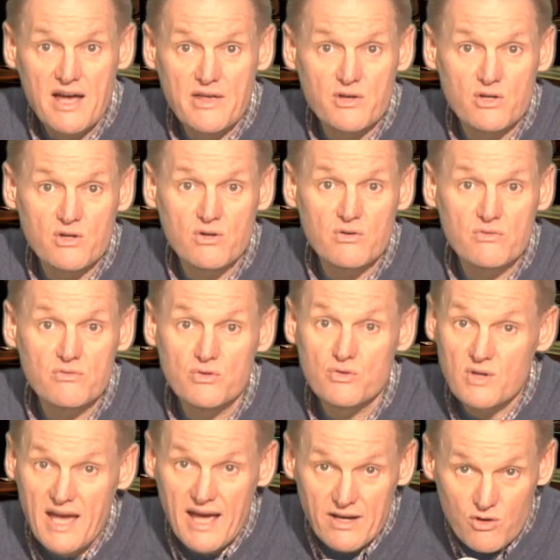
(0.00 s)
And you can
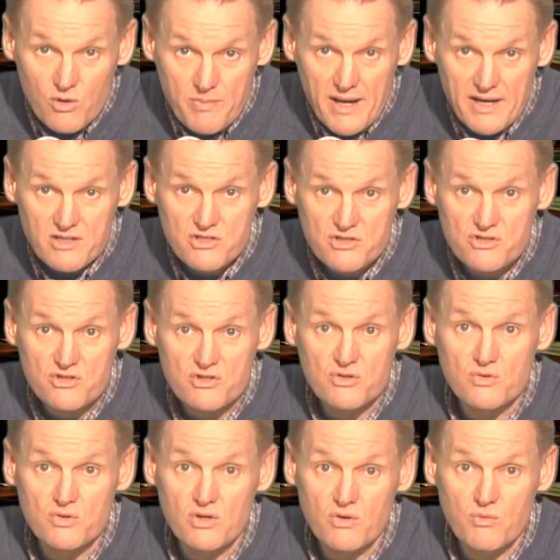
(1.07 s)
you can go back to
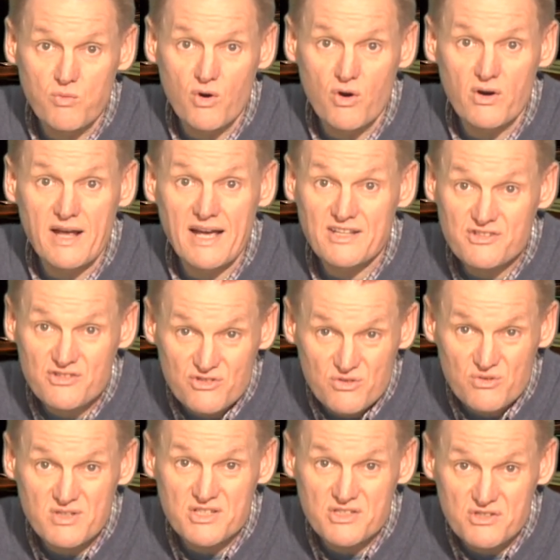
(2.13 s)
school or work as
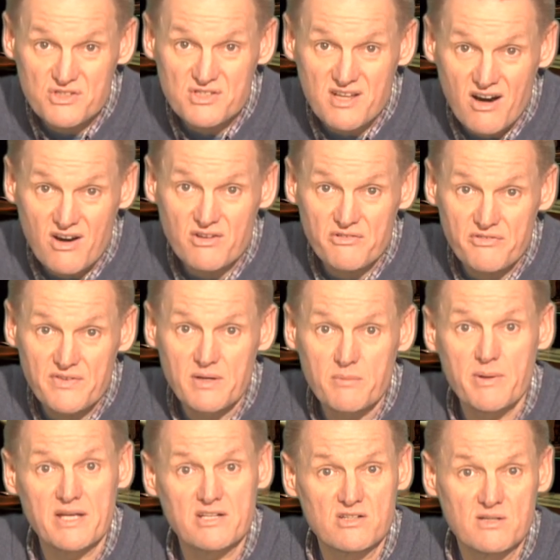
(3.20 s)
soon as you start to feel
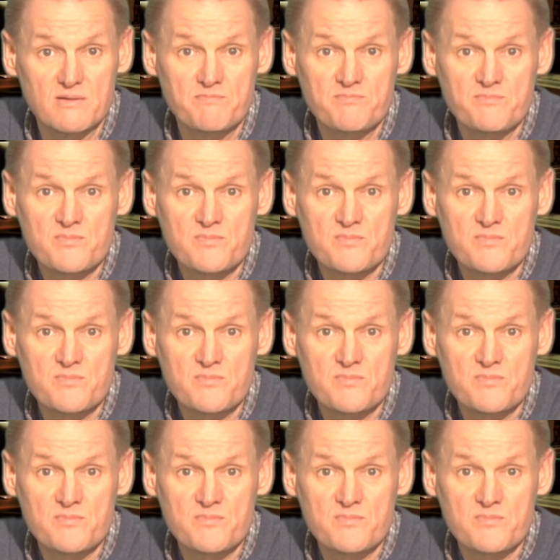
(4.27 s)
better.